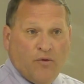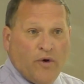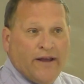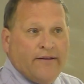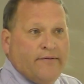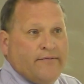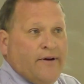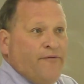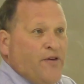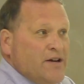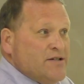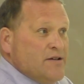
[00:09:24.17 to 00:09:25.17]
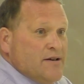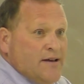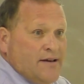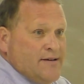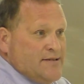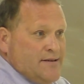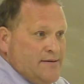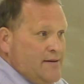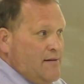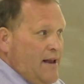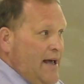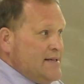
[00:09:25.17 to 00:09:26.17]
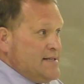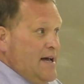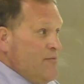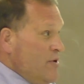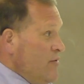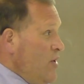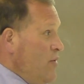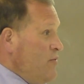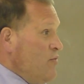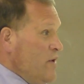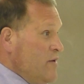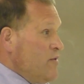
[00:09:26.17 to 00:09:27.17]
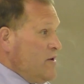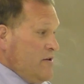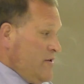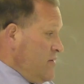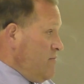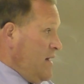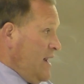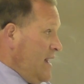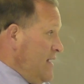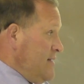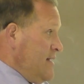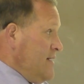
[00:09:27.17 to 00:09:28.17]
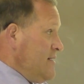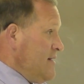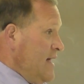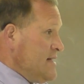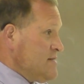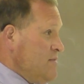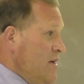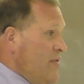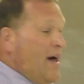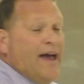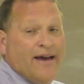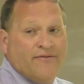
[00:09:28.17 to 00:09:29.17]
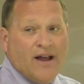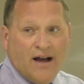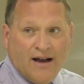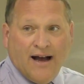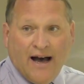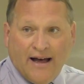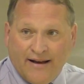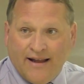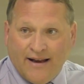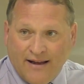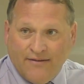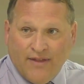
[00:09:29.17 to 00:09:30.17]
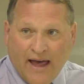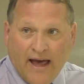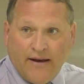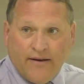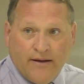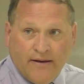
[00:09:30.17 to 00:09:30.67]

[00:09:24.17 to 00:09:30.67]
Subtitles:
We officially, because you know, last time we were hoping we would have heard by at the end of last month, I have not gotten any of that.